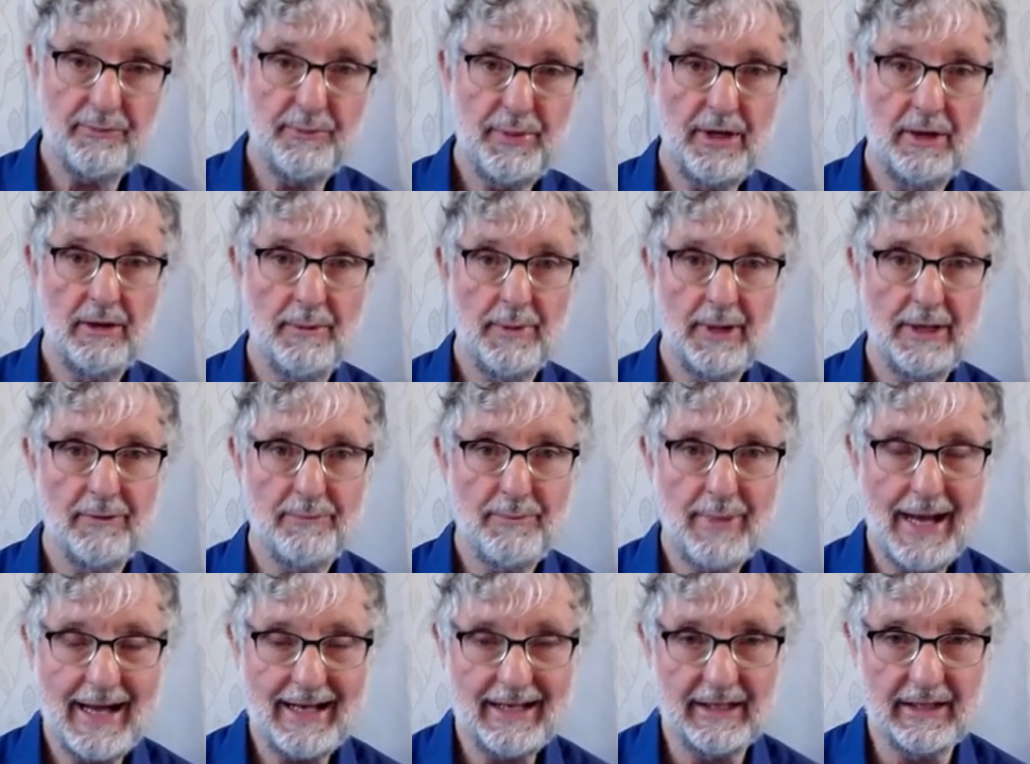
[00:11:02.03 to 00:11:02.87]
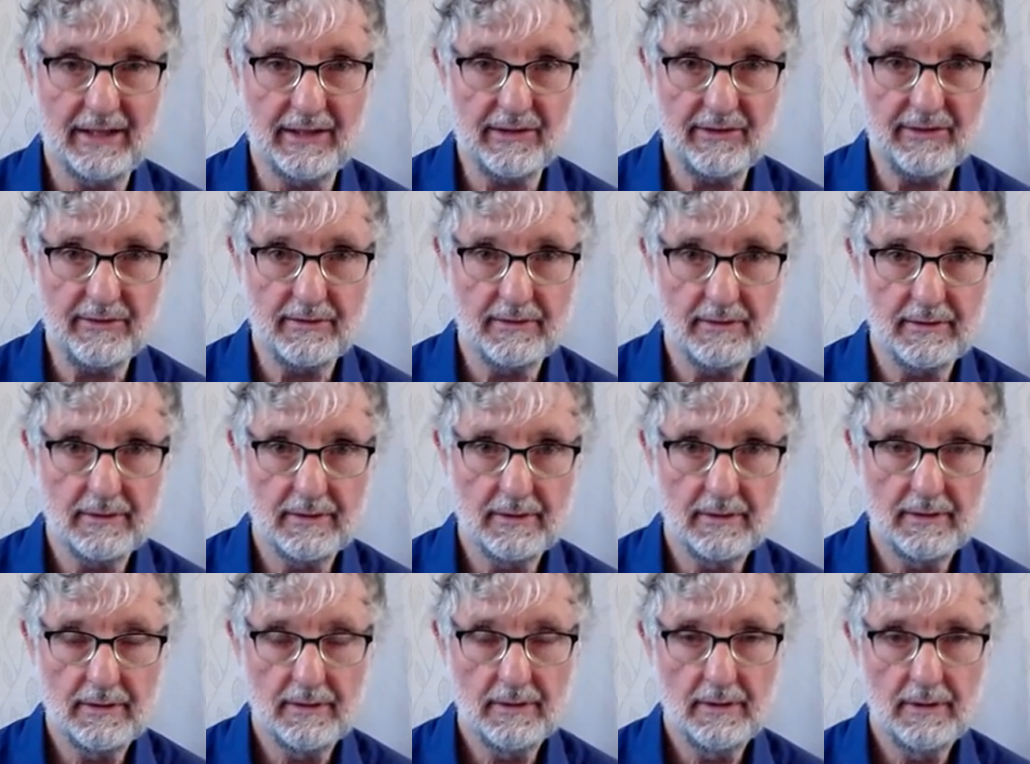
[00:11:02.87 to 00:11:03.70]
pyramid of patterns.
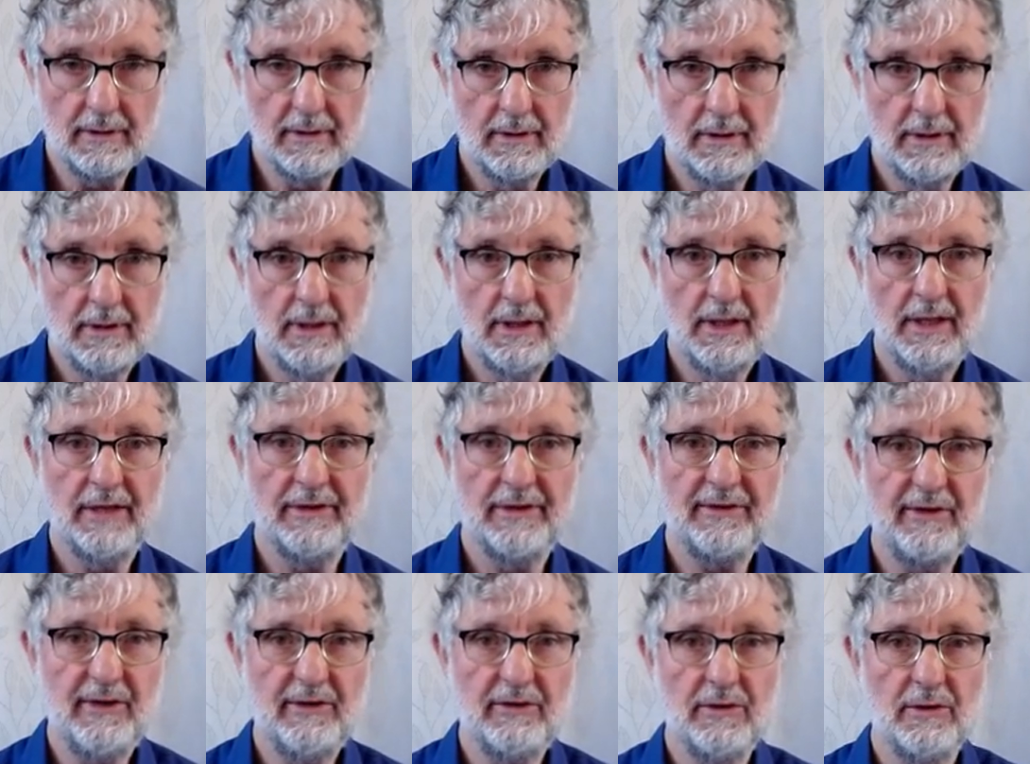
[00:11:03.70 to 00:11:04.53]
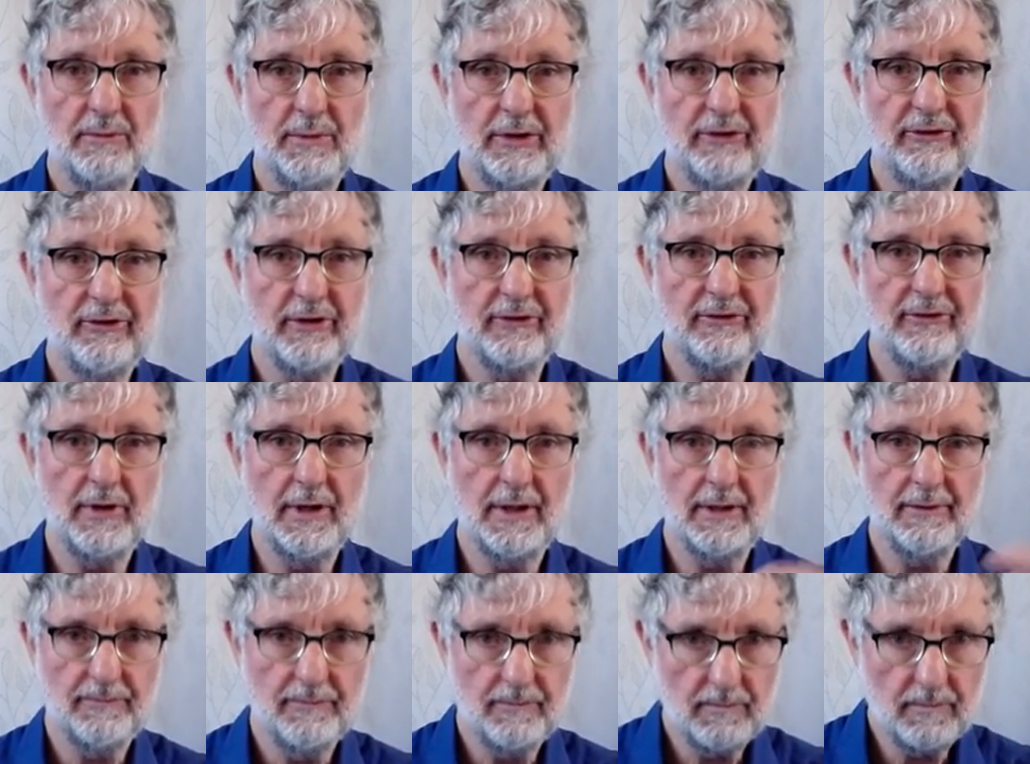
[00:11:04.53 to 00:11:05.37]
A schism is just
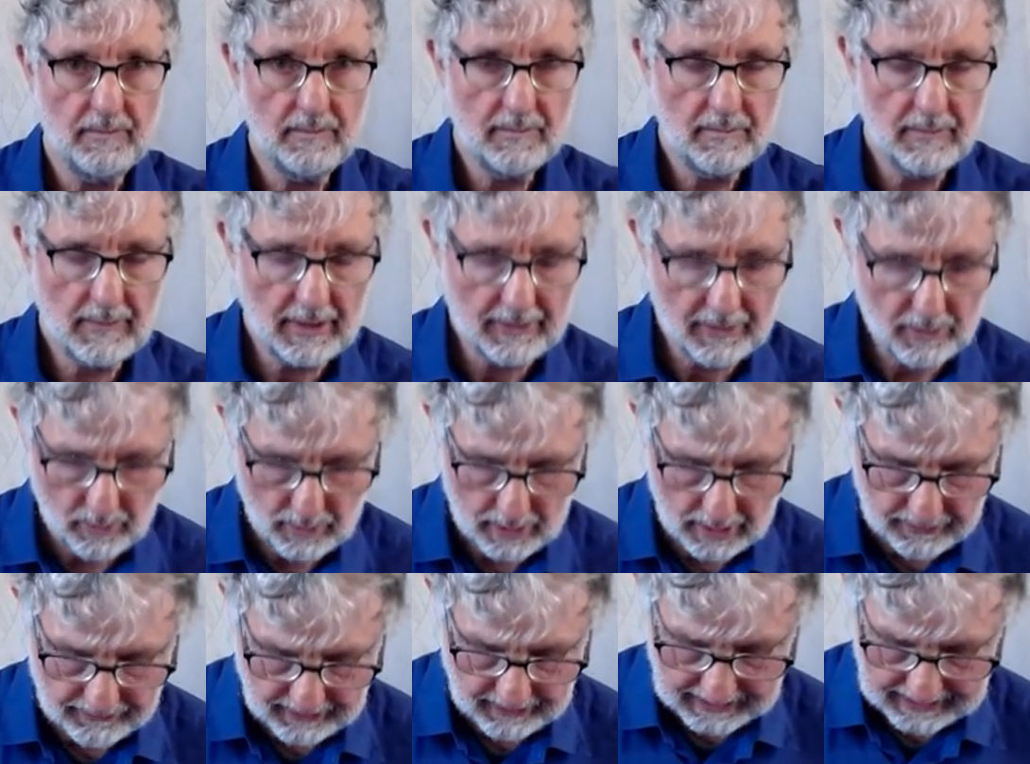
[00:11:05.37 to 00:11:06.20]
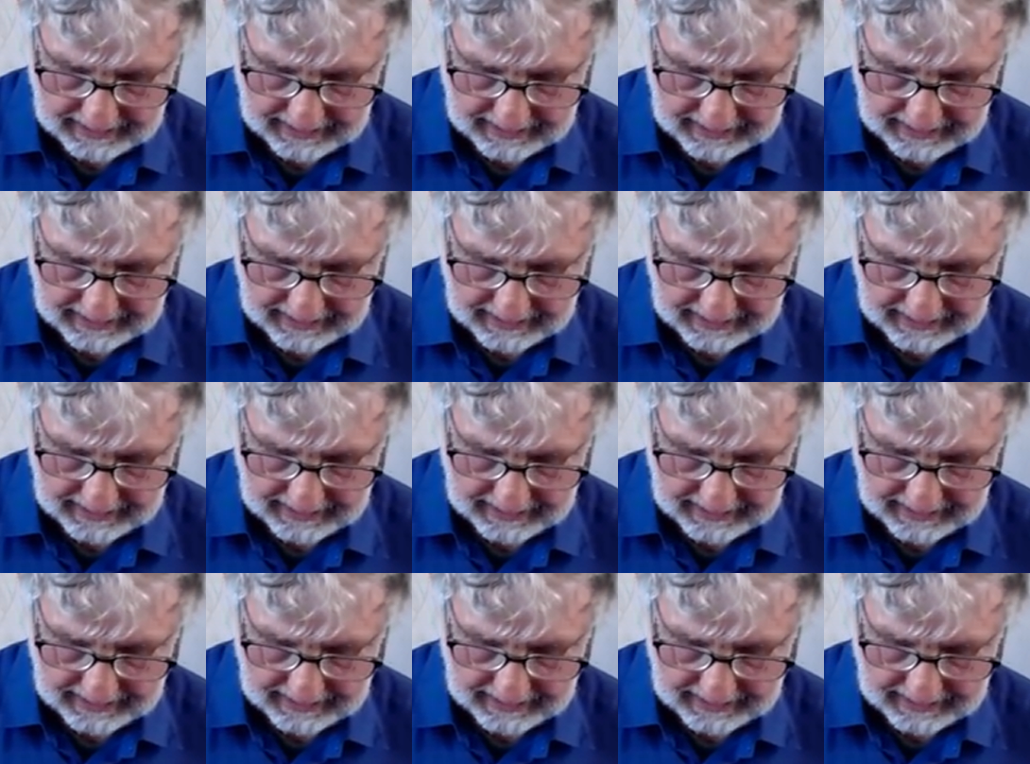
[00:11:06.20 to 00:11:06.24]
another word for